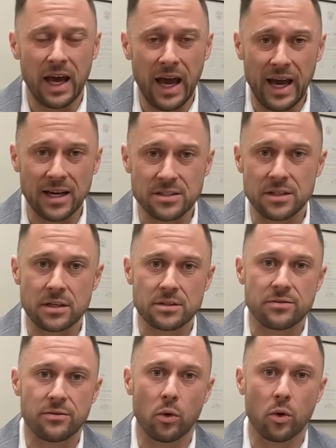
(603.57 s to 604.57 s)
assets
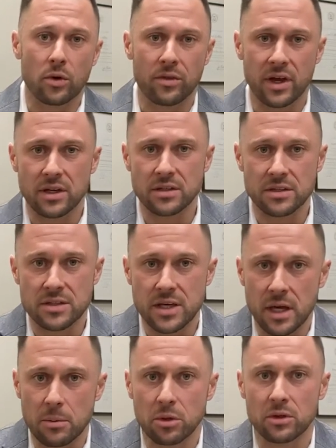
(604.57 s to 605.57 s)
for that
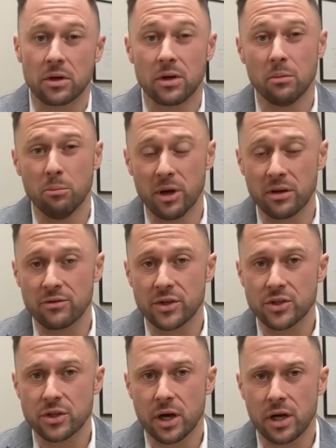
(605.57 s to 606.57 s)
disabled
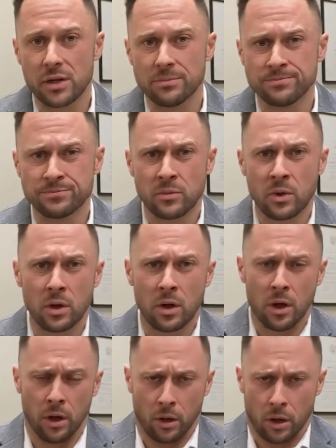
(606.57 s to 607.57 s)
beneficiary.
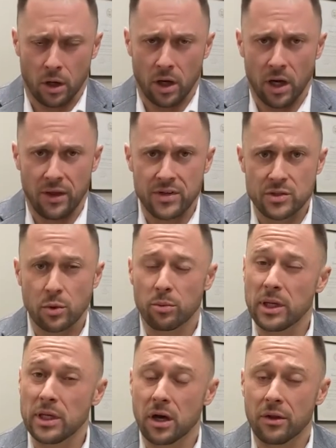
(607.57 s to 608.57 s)
And this would
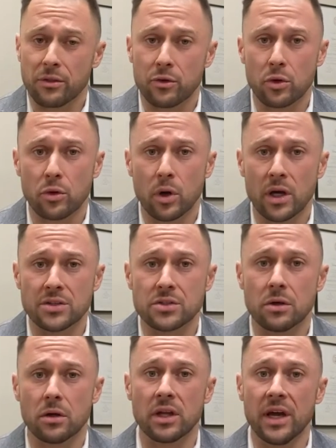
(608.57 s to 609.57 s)
be done through what is
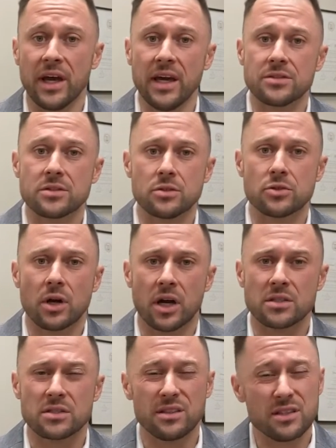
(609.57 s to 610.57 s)
called a Henson
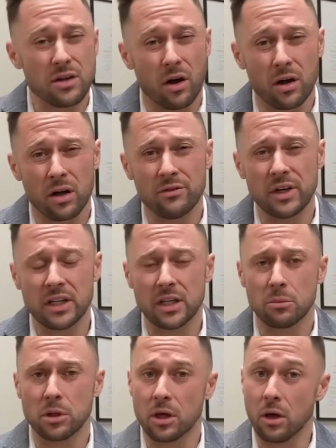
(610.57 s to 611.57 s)
Trust. These aren't
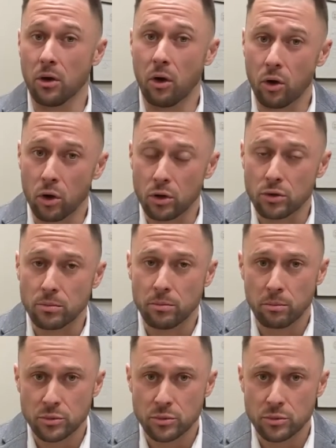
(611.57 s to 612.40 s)
available in all